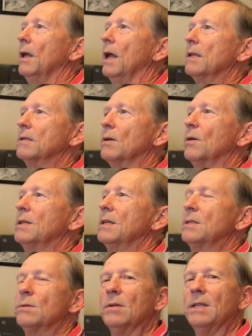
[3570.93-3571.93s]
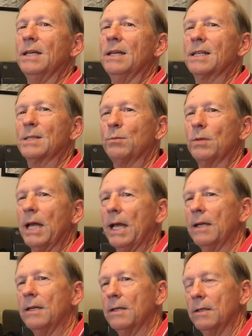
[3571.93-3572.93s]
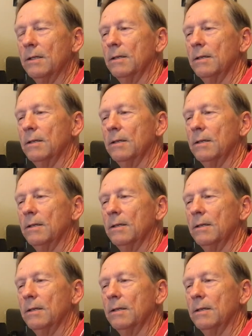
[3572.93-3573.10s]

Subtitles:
And so it doesn't really explain